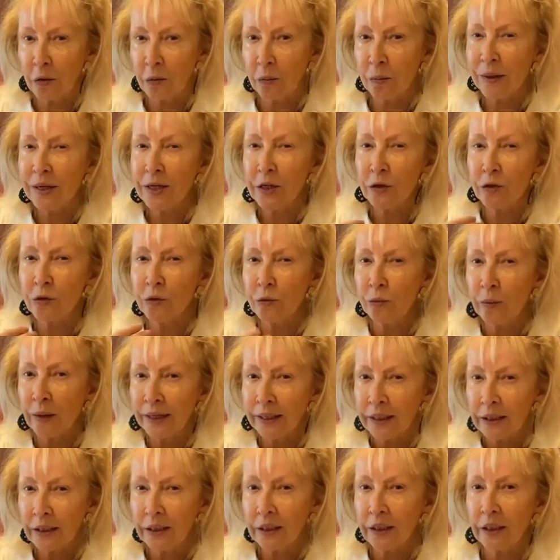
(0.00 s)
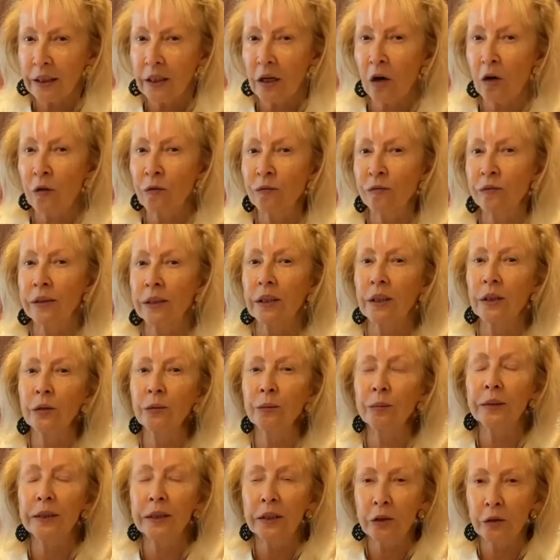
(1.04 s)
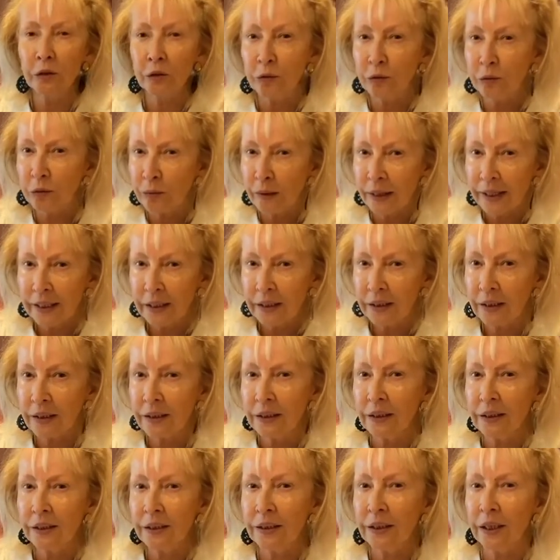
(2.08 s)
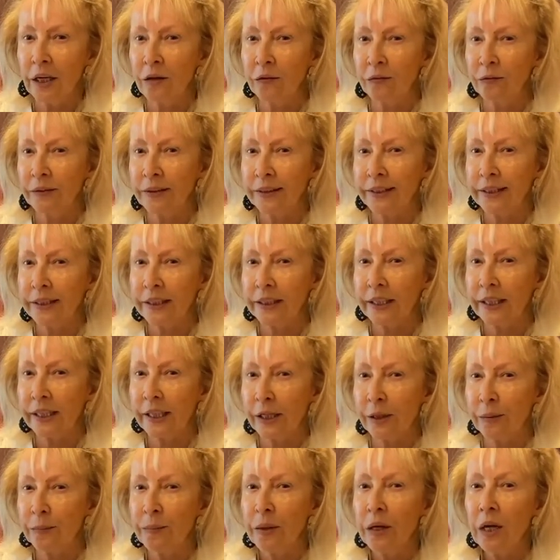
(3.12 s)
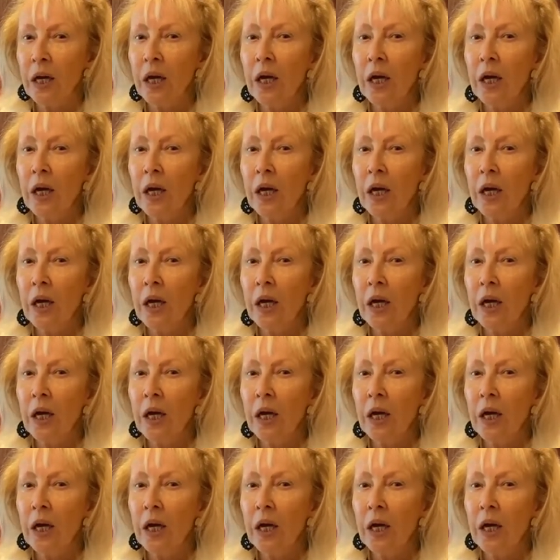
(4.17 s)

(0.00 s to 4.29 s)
we strengthen the confidence, we strengthen the self-esteem,